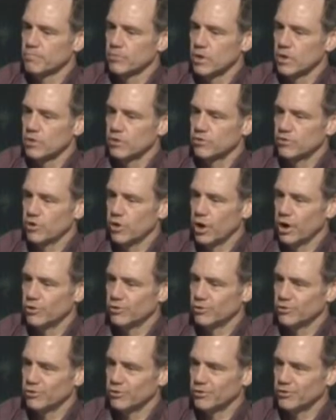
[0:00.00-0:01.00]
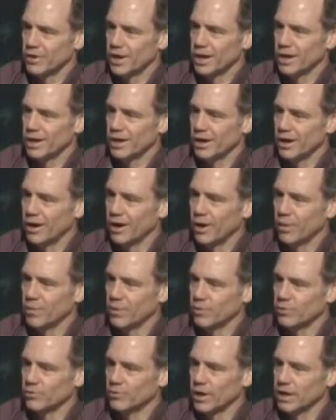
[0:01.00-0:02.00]
she always used to say um,
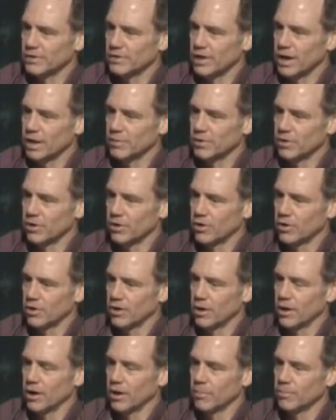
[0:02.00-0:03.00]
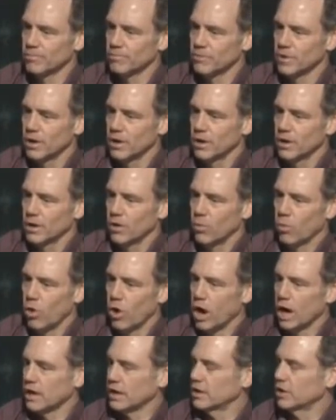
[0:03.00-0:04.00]
it was my time to um,
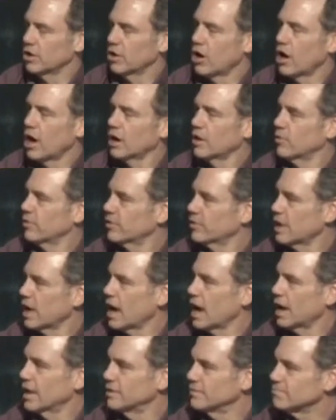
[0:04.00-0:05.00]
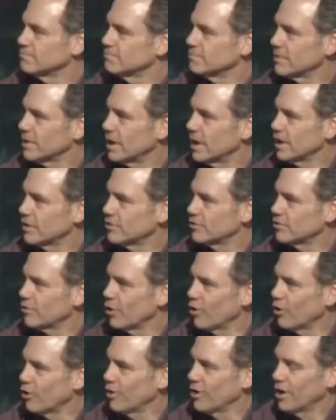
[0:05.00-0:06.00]
walk and gawk with God. And uh-huh.
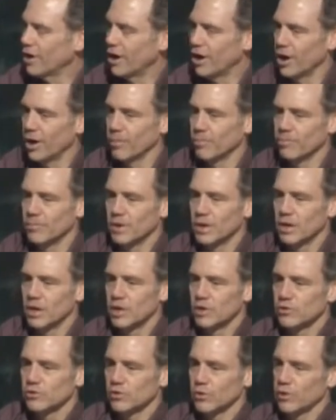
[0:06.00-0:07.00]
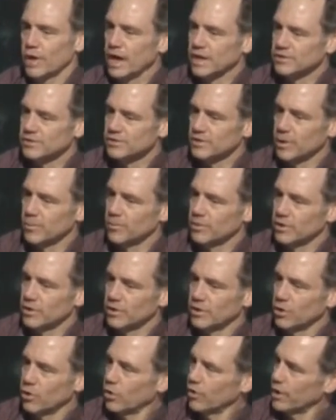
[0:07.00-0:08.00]
so mm-hmm. um, so that's
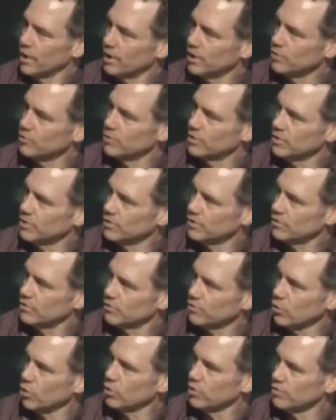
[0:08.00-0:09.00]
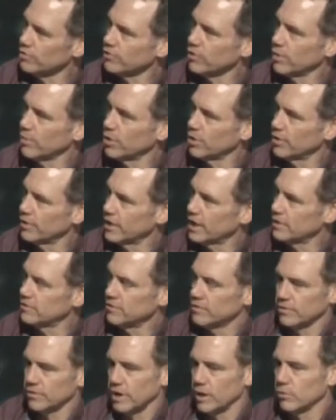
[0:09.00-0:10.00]
something you know that has been stolen from her, and
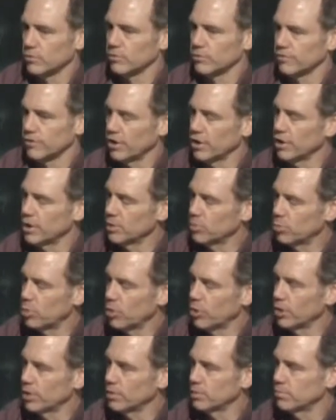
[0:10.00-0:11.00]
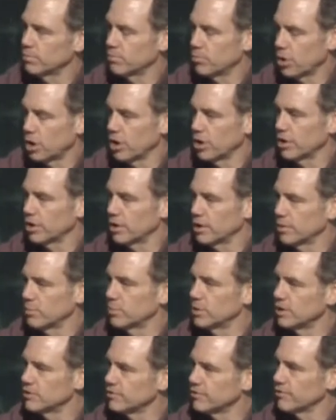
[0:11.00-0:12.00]
that's a, that was a very important part mm -hmm. and
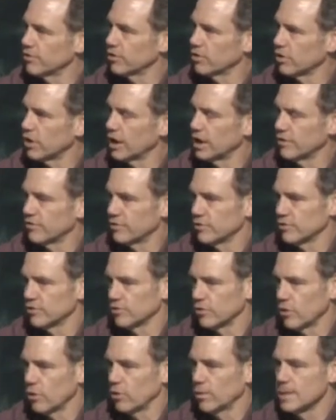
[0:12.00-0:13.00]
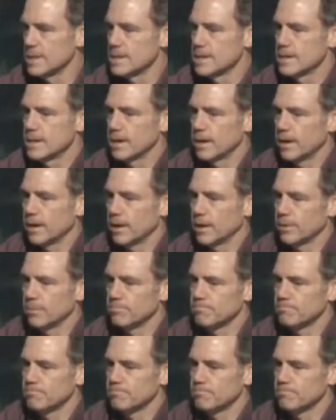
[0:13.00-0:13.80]
piece of her life. And so, um,